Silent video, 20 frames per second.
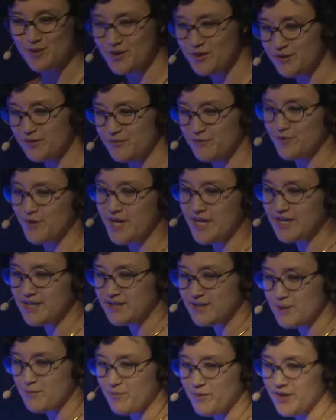or the phrase
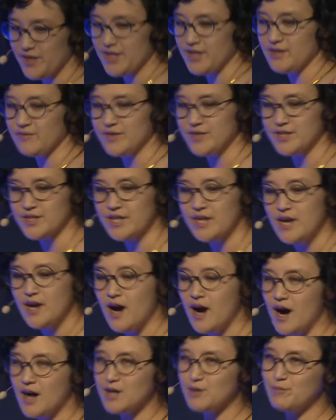that I'm thinking of is
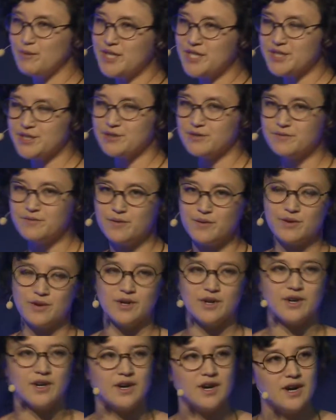automation
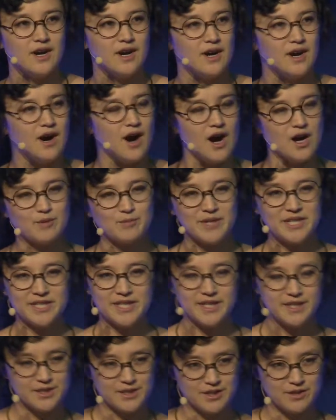for
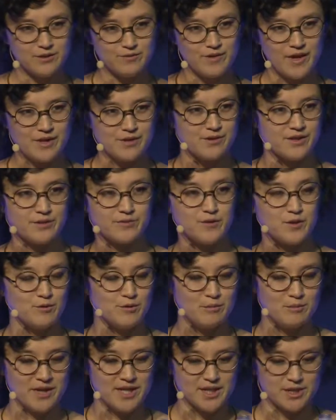augmentation rather than for
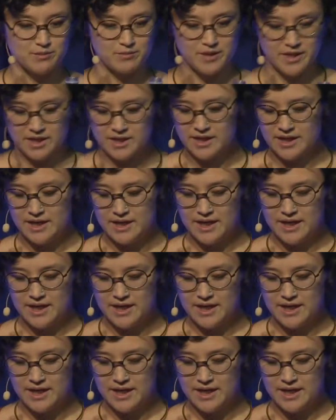replacement.